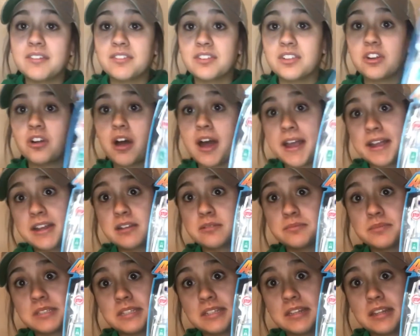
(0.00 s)
little
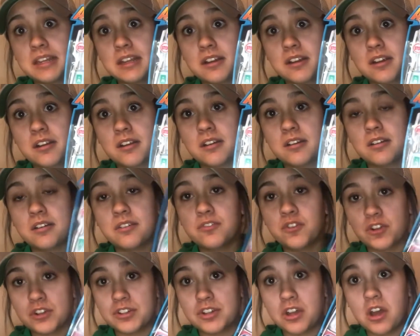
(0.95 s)
items in here
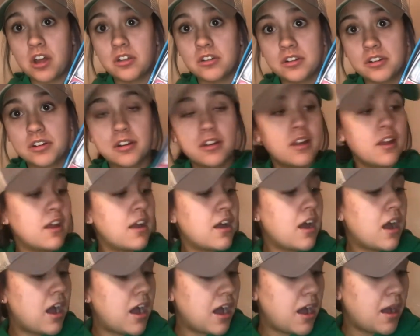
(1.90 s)
for a dollar.
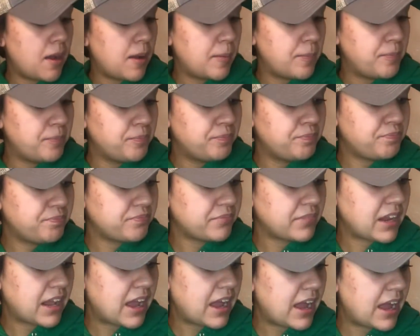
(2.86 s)
Um,
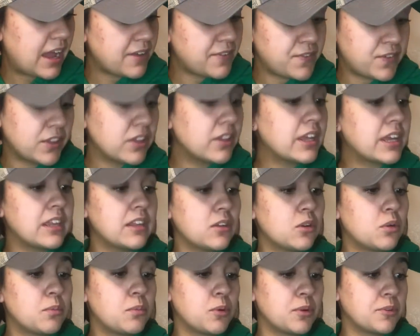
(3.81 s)
I feel like
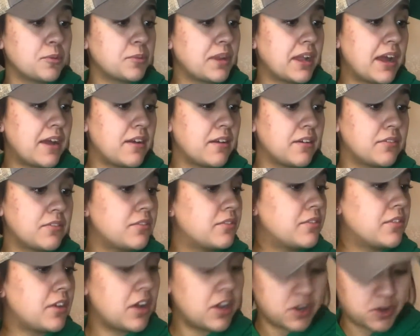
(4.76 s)
little boys would have
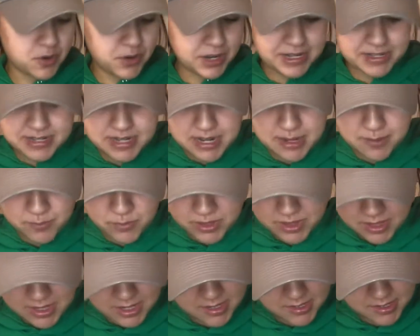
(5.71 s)
a great time with
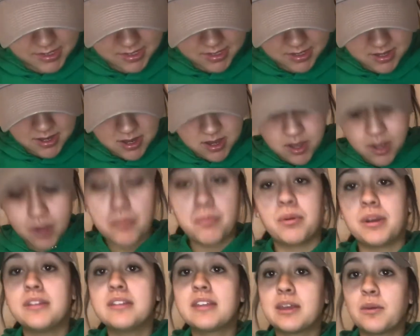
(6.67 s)
this.
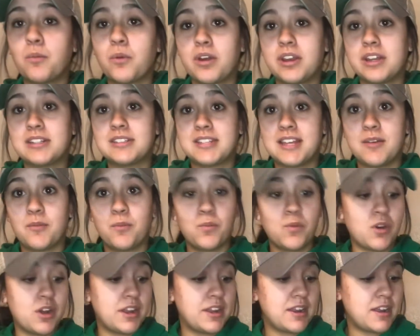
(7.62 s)
Brinley wanted
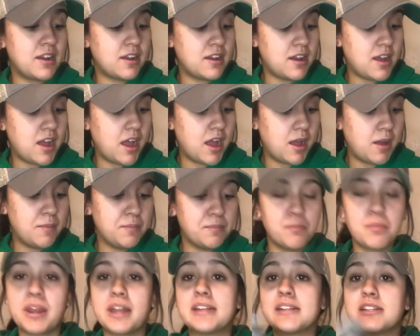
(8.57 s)
one, um,
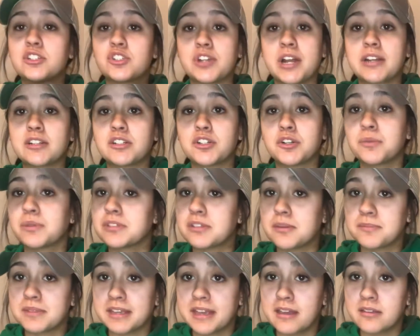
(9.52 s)
but I distracted her with
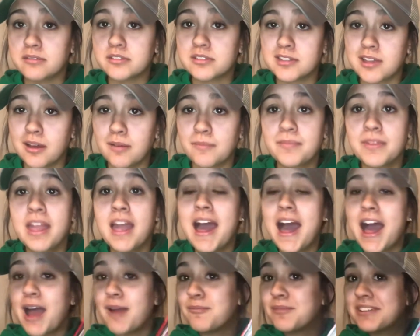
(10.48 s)
something else. So
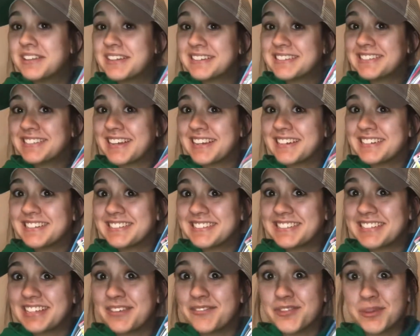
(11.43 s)
I'm really excited to
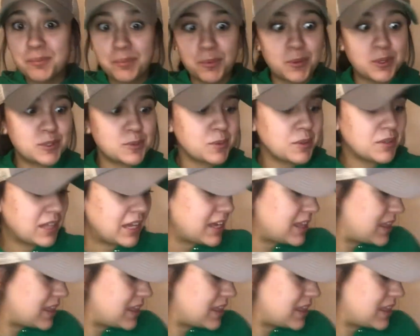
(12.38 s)
see if the boys will like